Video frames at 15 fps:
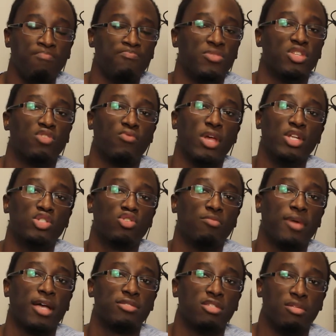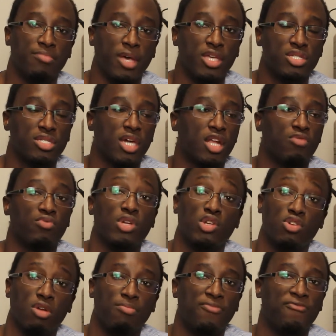Then the Rangers go back to the base, kind of
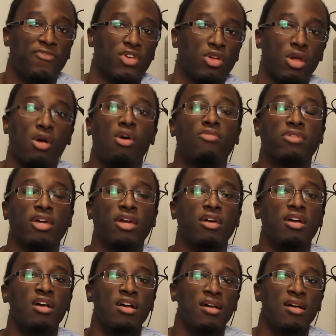regroup and figure out, okay,